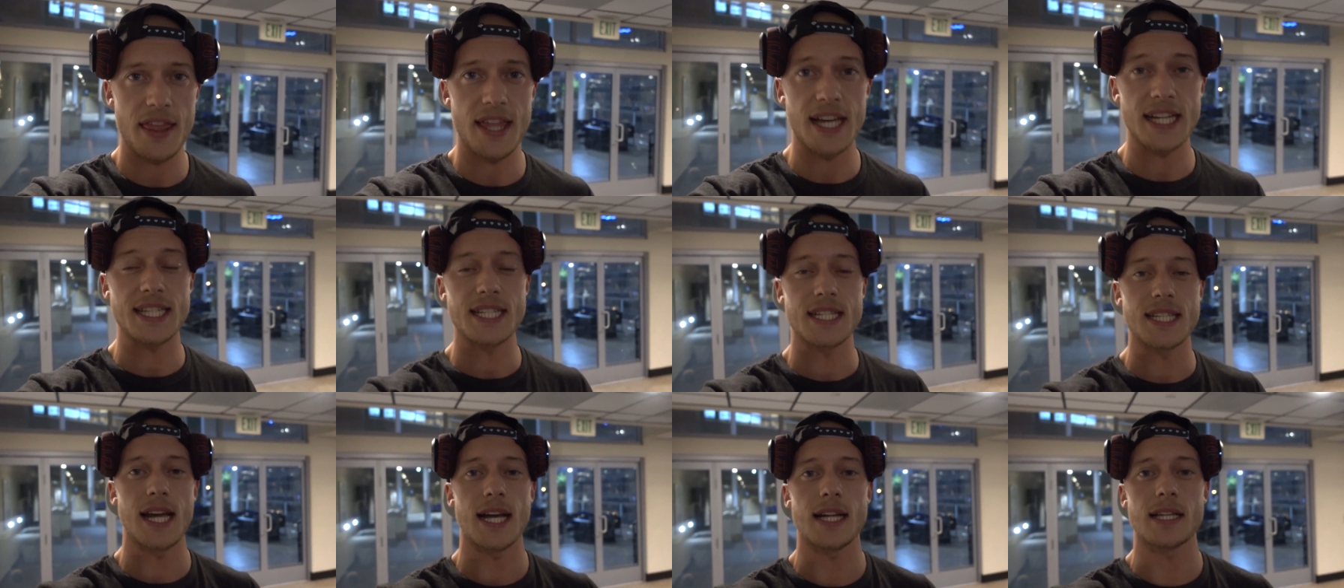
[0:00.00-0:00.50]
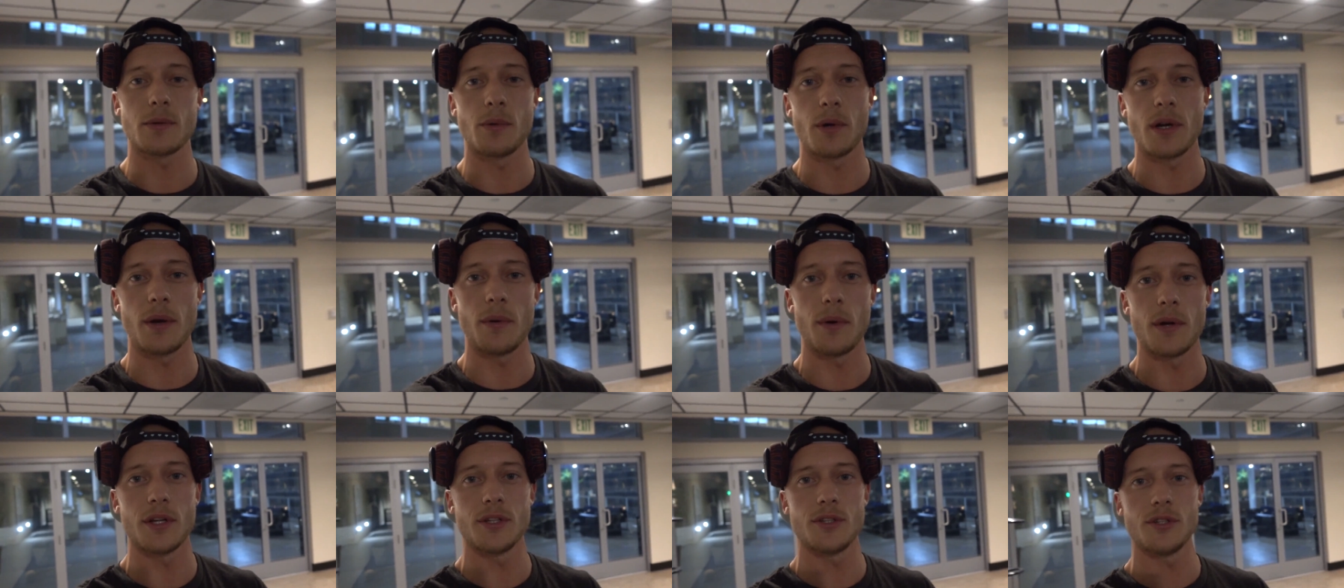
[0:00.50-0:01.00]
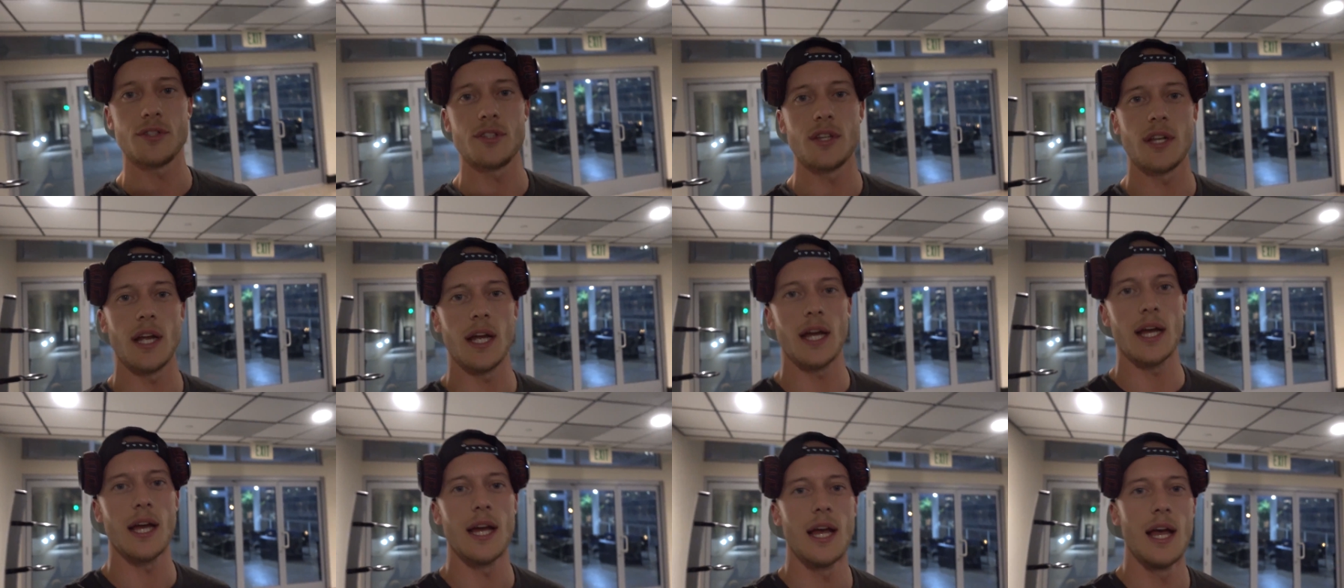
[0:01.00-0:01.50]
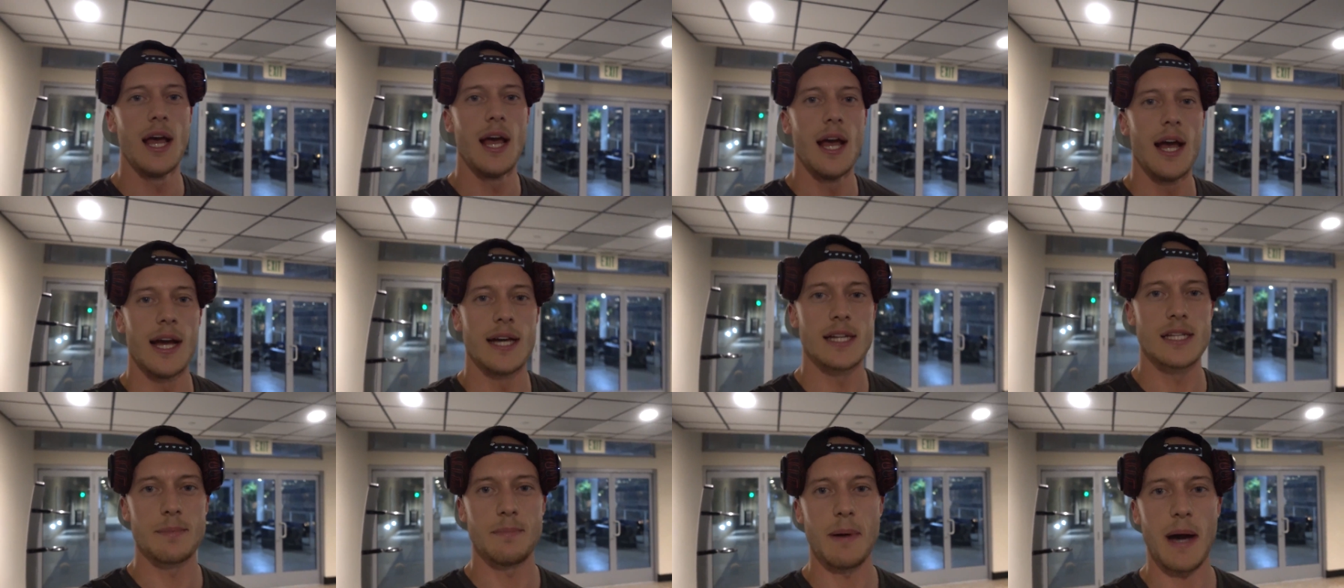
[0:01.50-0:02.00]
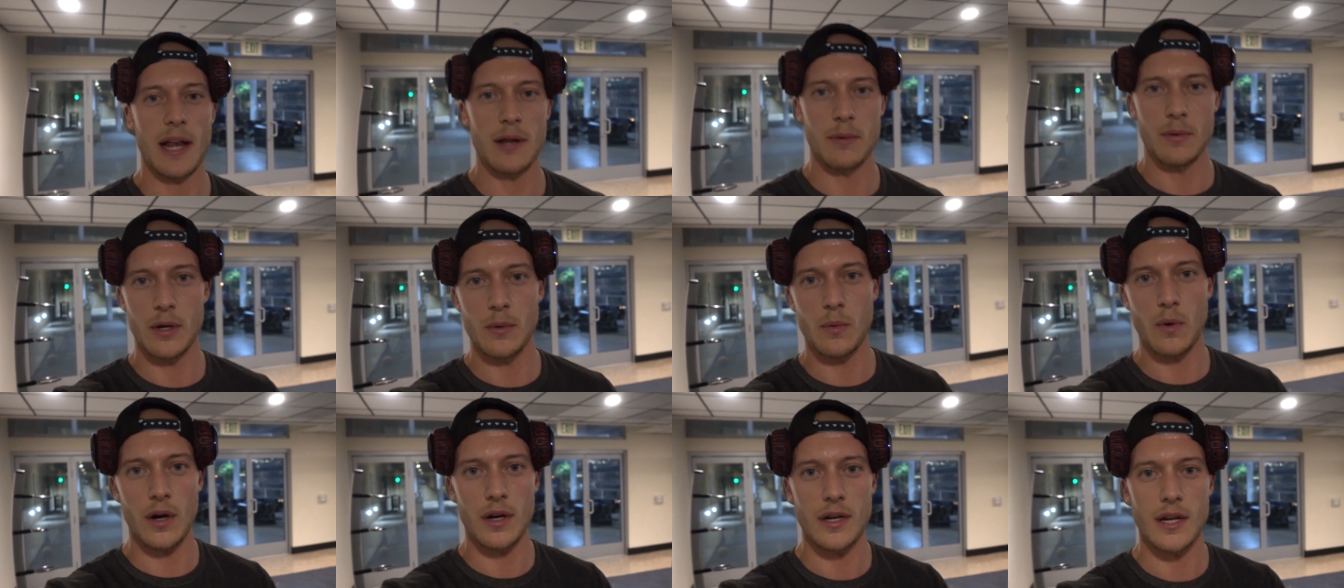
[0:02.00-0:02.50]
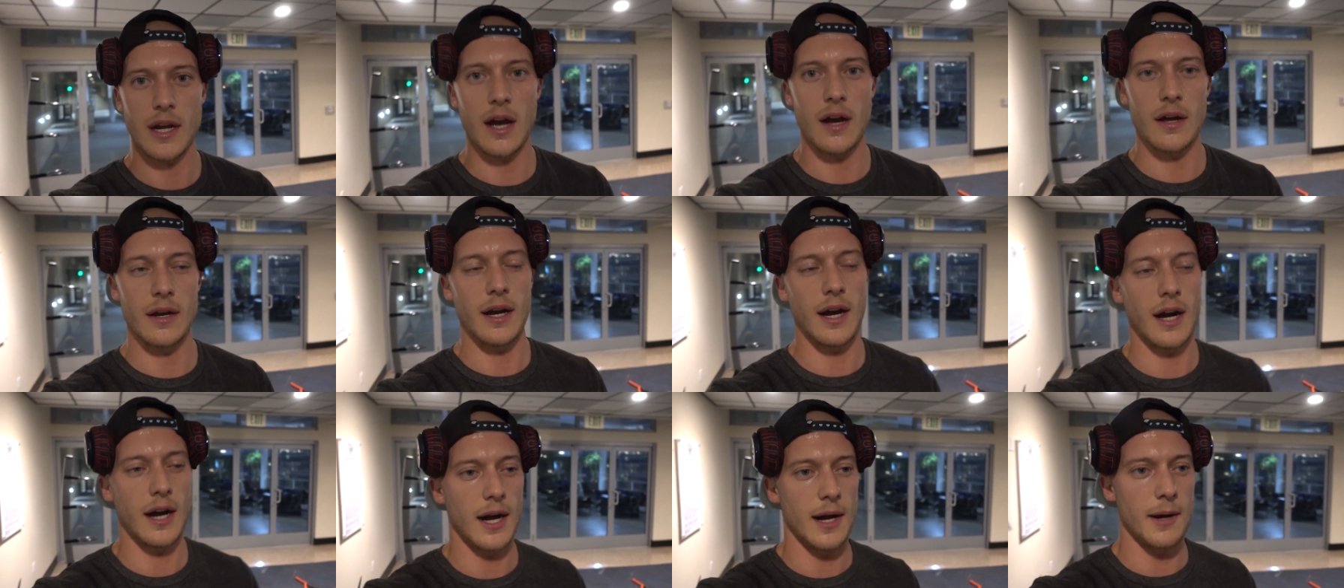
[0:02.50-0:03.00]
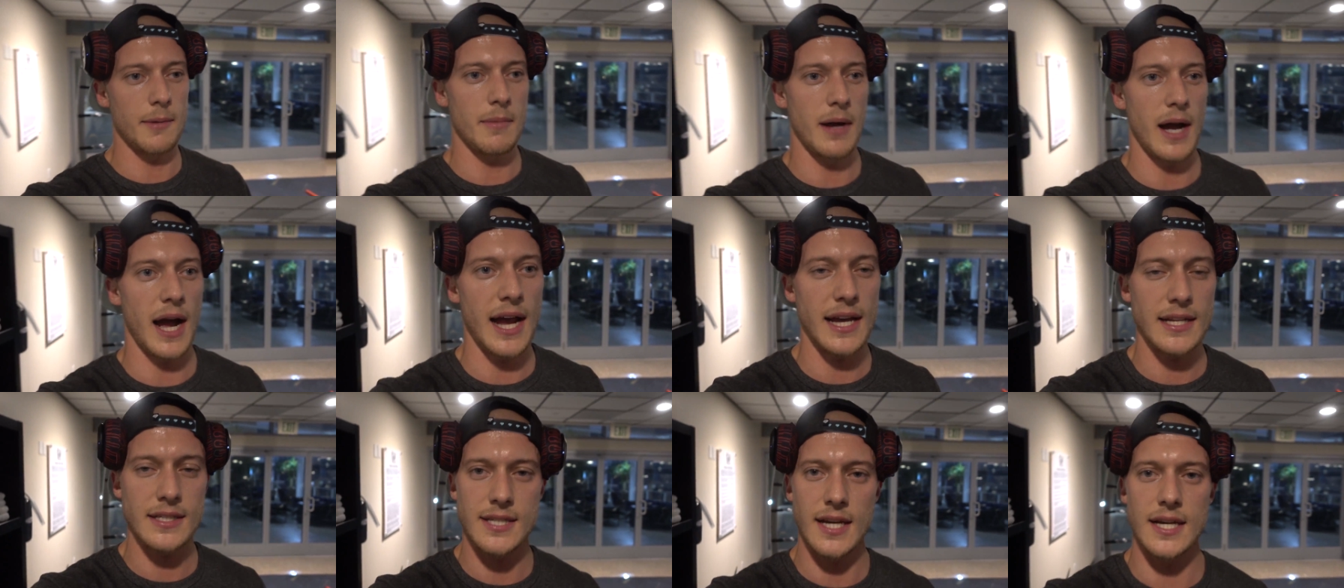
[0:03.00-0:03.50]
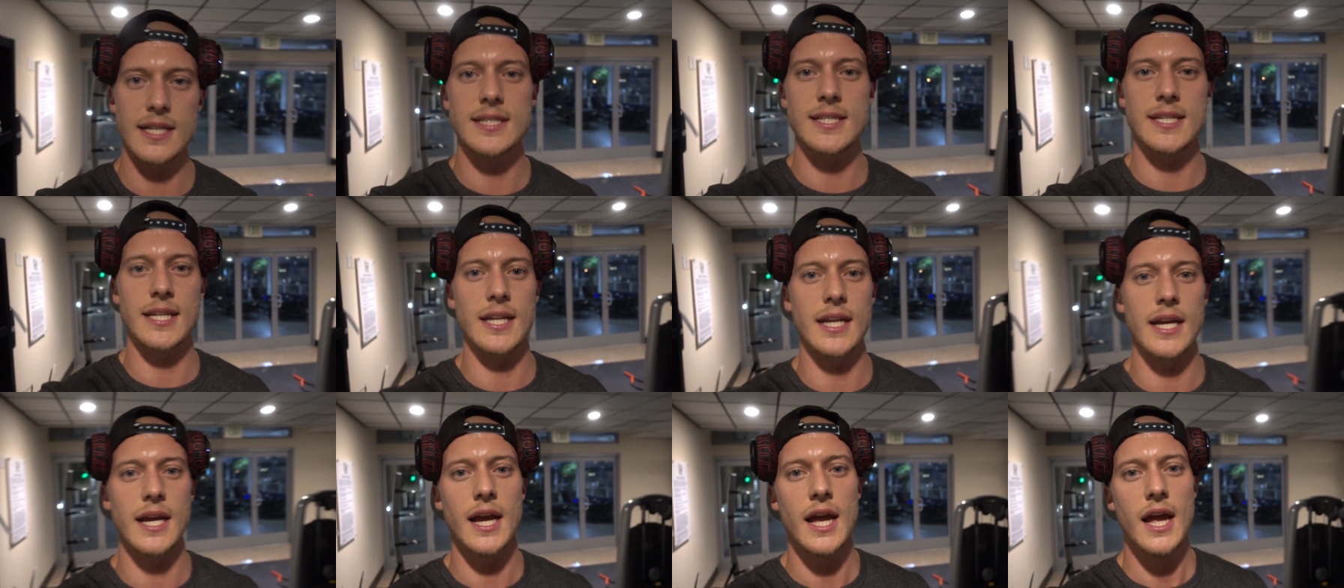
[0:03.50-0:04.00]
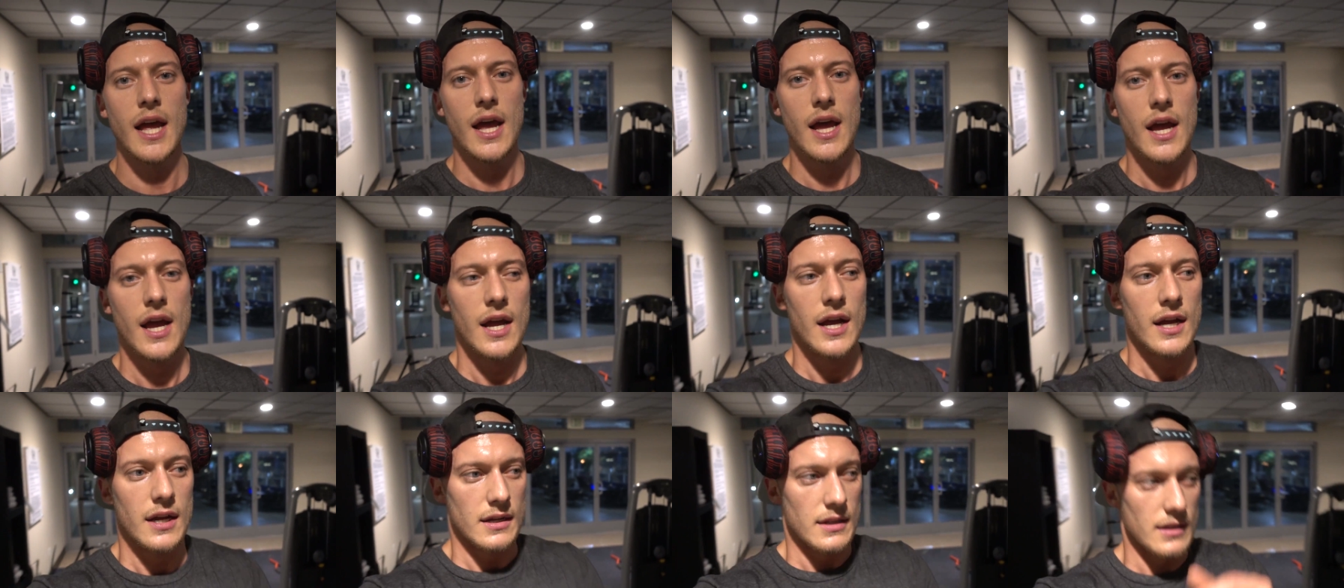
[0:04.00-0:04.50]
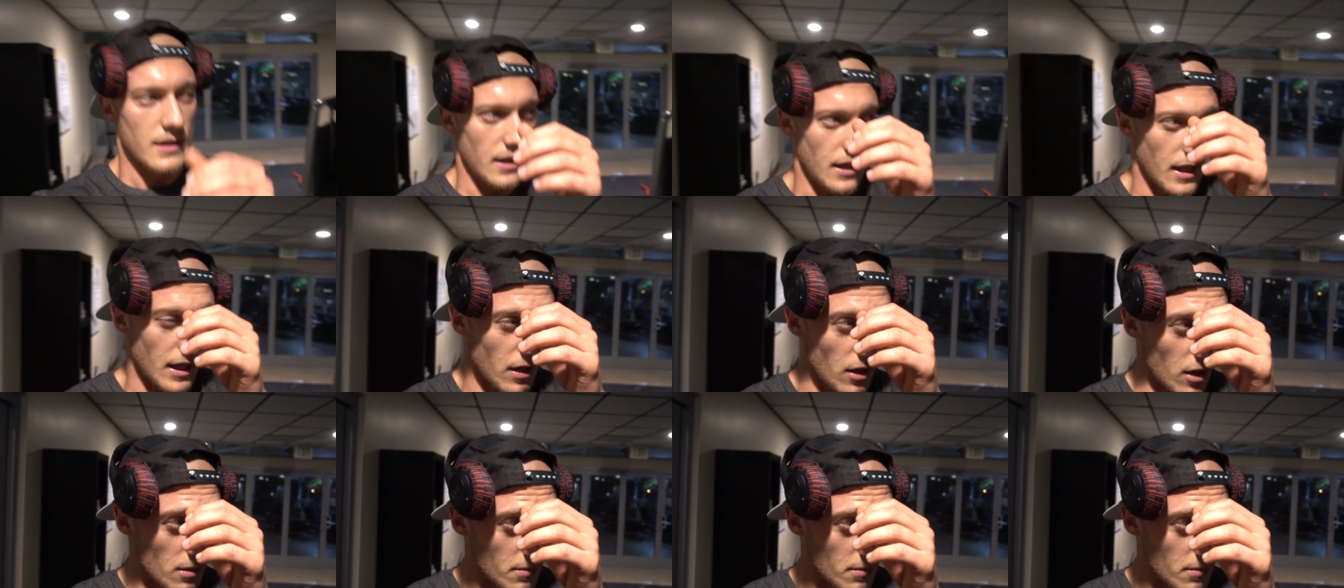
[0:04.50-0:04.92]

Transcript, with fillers: That's exactly what I want to do today. It's a bodyweight workout, um, high intensity, like